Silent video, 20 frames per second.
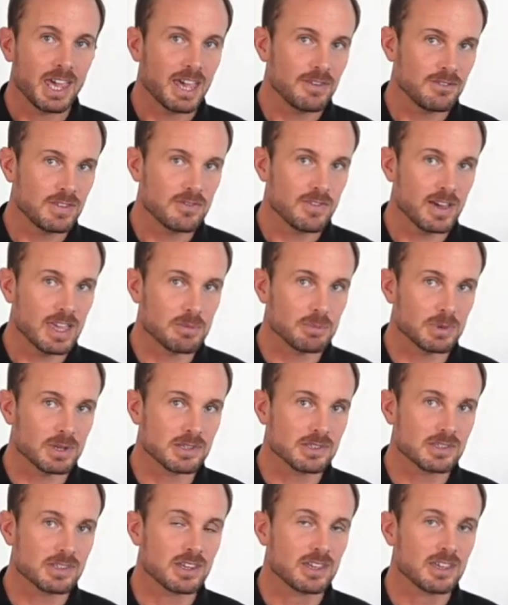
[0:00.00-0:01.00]
Heavy
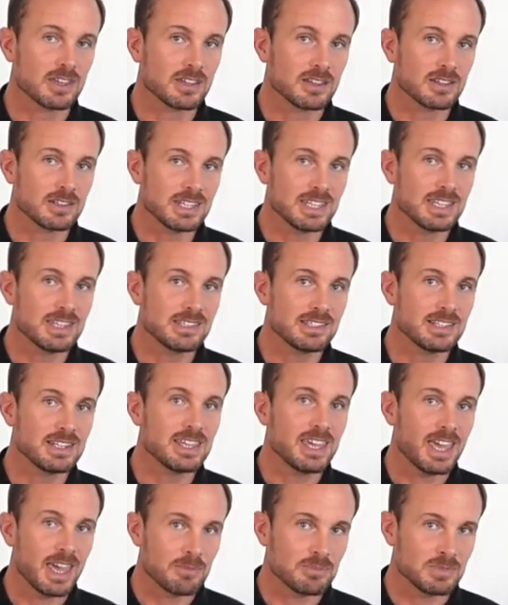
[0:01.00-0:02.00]
vapers could
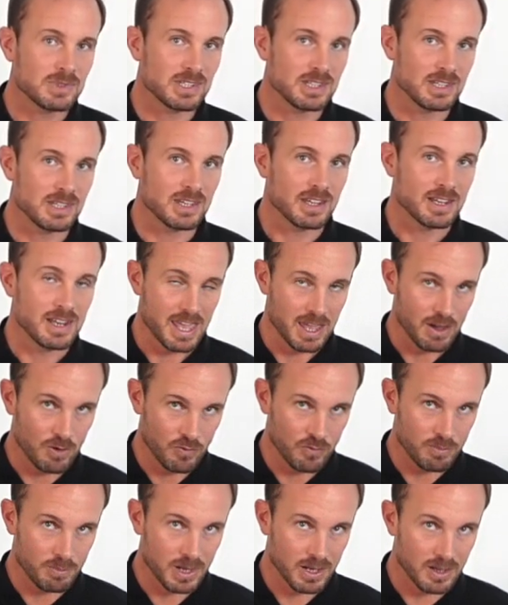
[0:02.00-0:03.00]
easily empty an
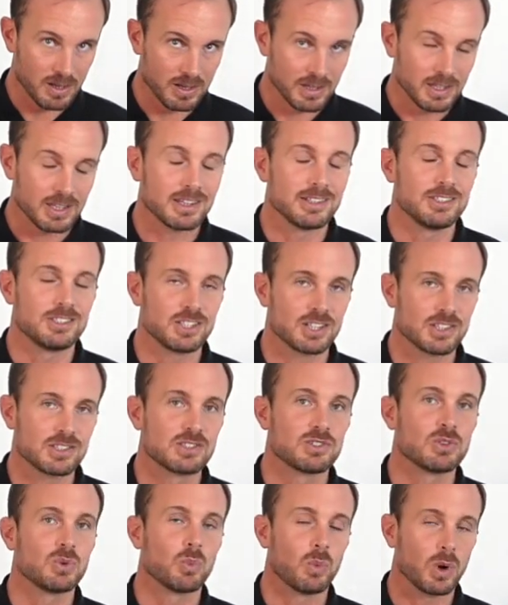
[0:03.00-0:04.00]
Elf Bar in
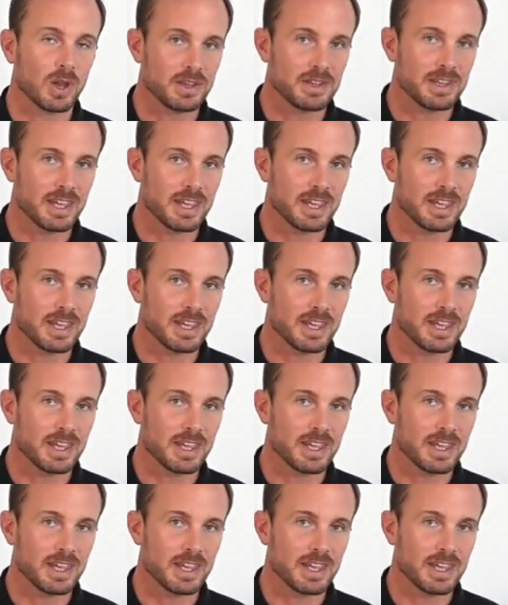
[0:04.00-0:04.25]
just one